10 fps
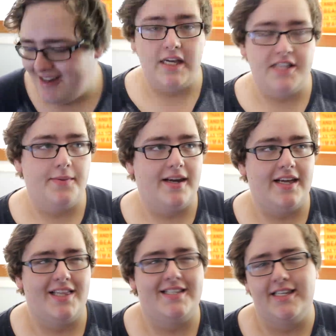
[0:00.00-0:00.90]
it's about
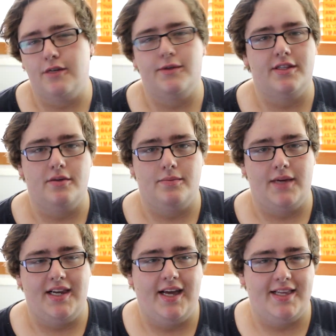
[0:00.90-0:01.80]
how they deal with them
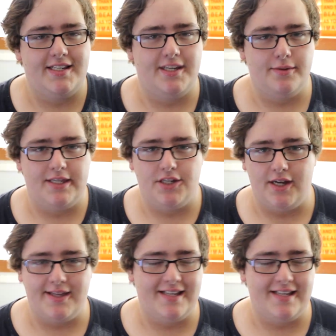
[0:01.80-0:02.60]
and how they deal with each other.